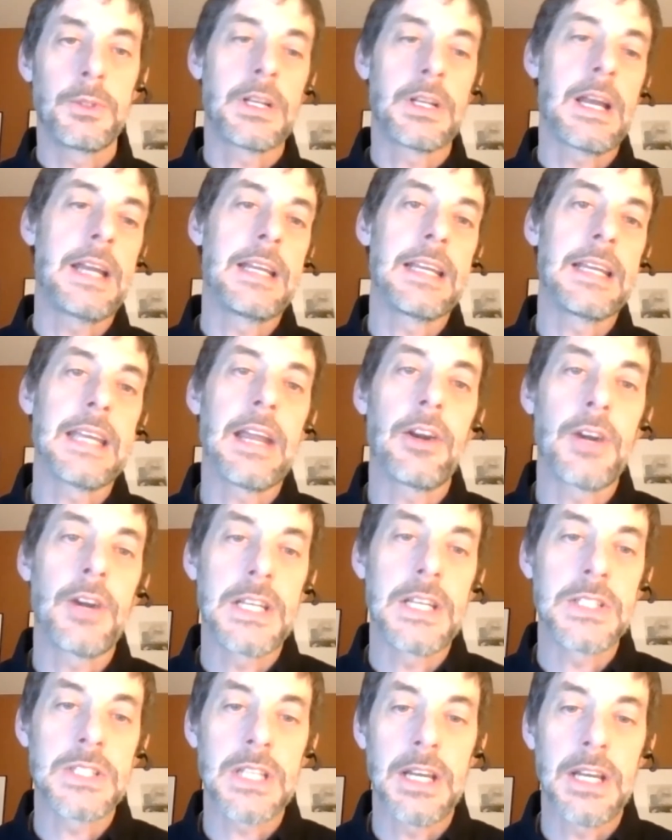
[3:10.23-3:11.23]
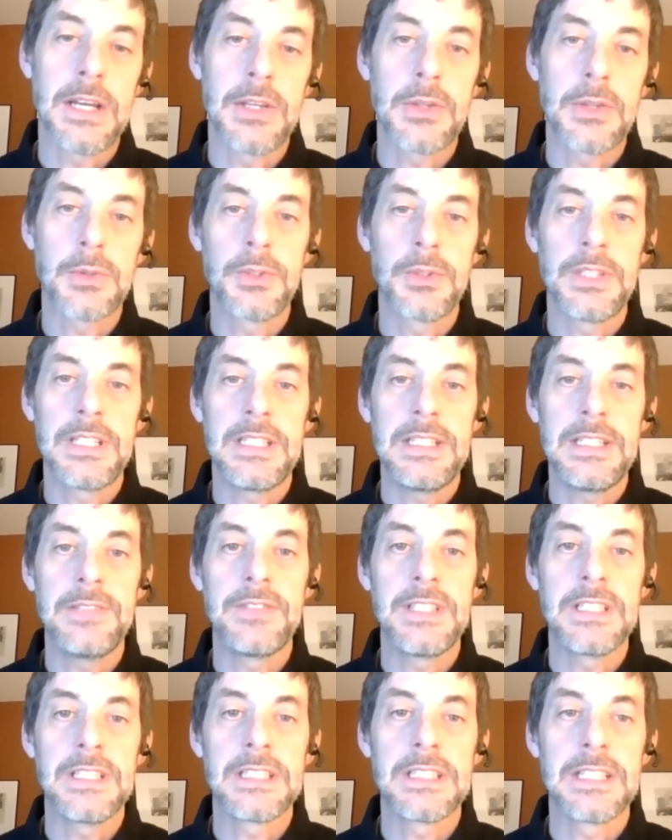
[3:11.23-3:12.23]
kind of carry us through the
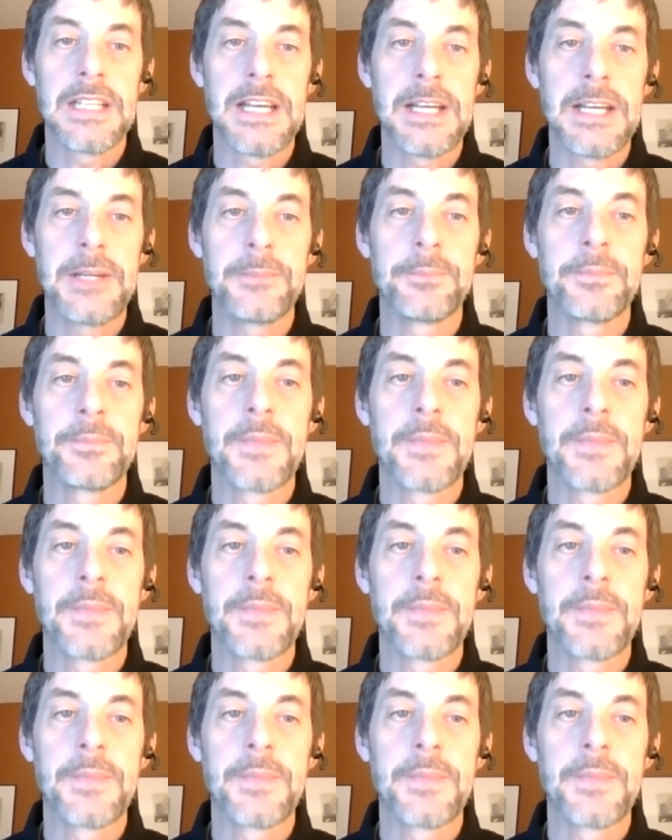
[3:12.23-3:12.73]
evening tonight.